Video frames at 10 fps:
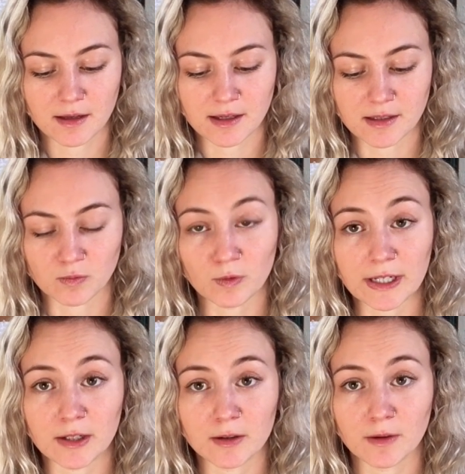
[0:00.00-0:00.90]
is
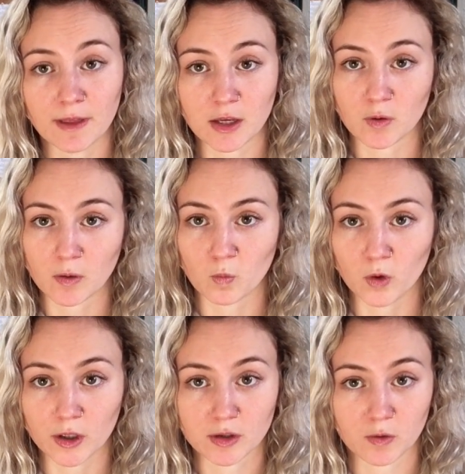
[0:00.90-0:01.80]
real, that you can
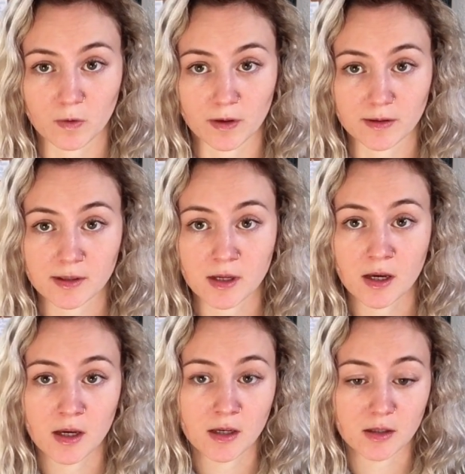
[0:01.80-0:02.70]
work towards.
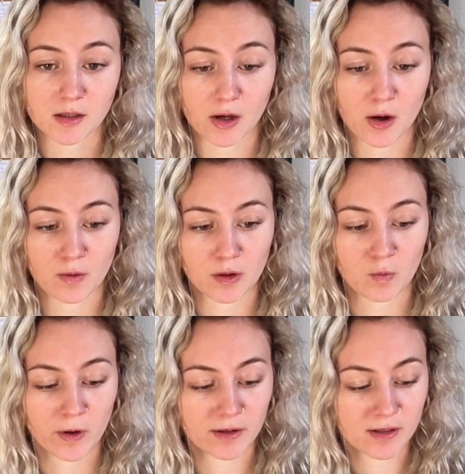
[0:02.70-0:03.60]
So
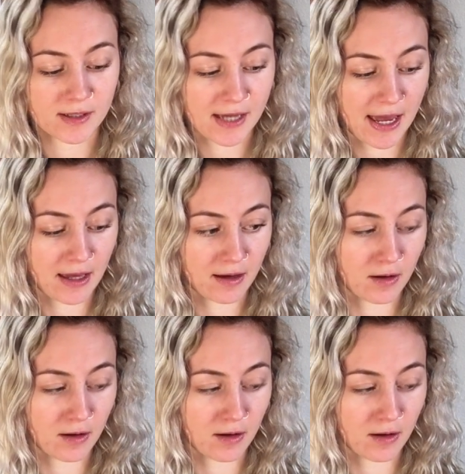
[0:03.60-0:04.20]
you want to take